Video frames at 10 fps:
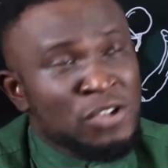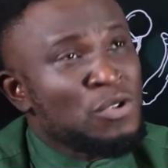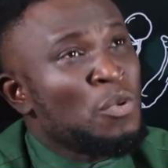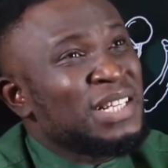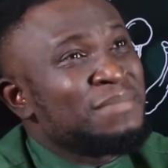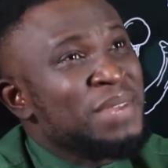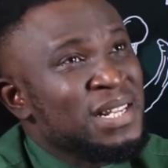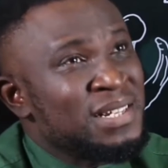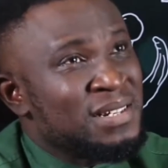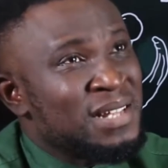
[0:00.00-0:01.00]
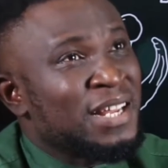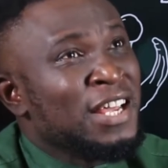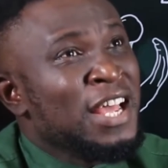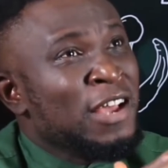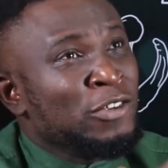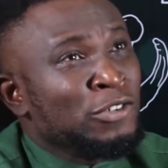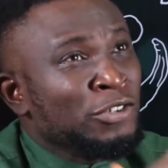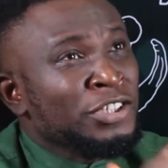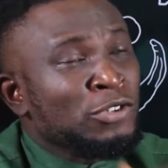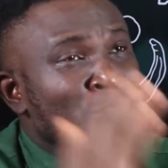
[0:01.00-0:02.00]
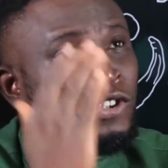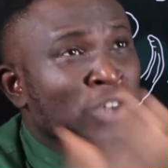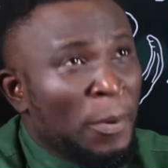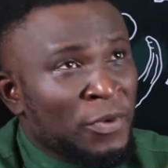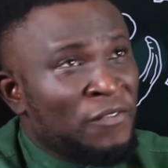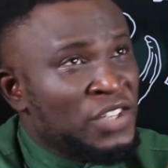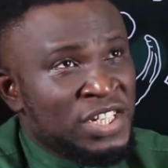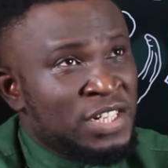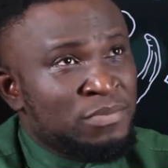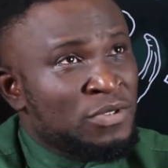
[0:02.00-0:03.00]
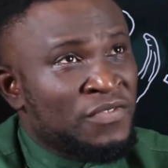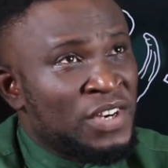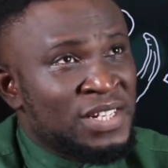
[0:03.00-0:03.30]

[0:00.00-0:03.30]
So what it means is that you don't need to chop your vegetables, for